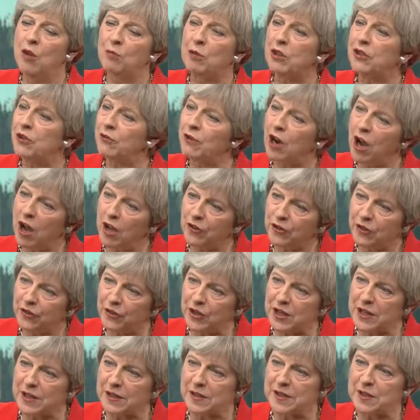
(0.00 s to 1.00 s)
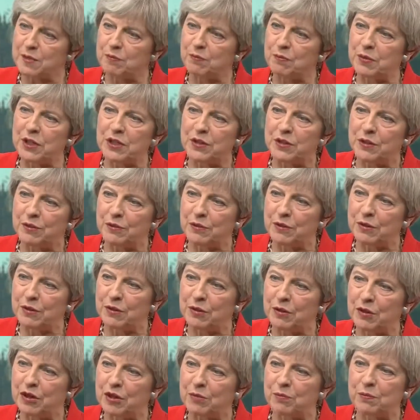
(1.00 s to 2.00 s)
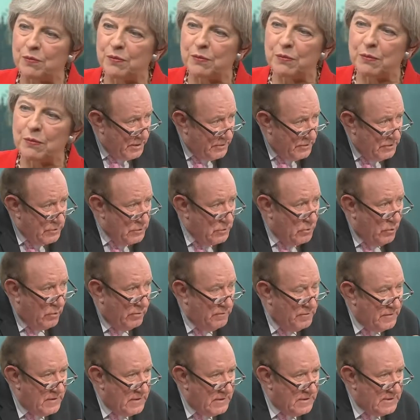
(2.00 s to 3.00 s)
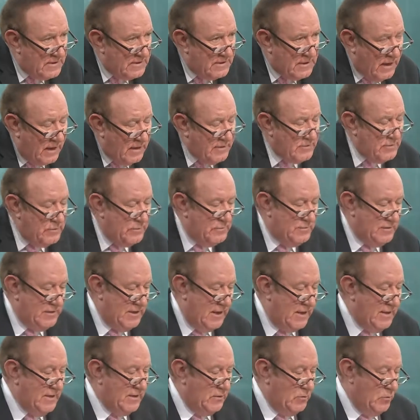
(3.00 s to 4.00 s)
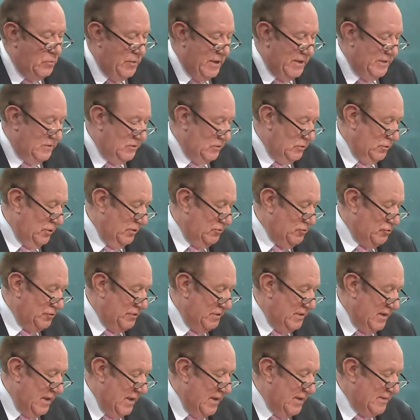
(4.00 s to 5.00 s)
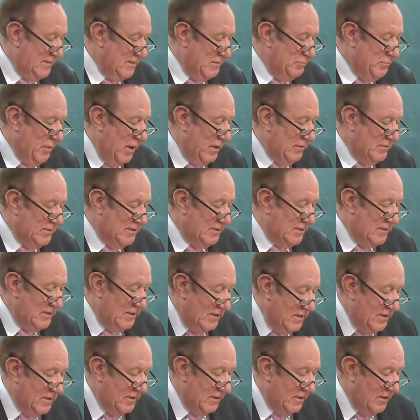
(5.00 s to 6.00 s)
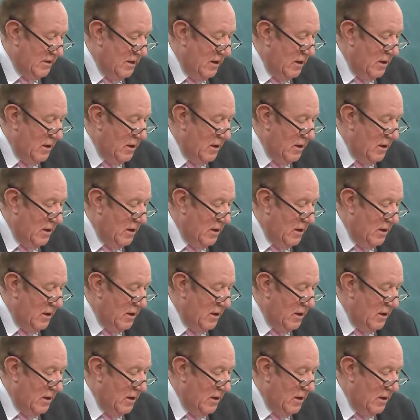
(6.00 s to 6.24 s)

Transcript: they're being squeezed in income at the moment. What are you on their side? You've taken away £280 a year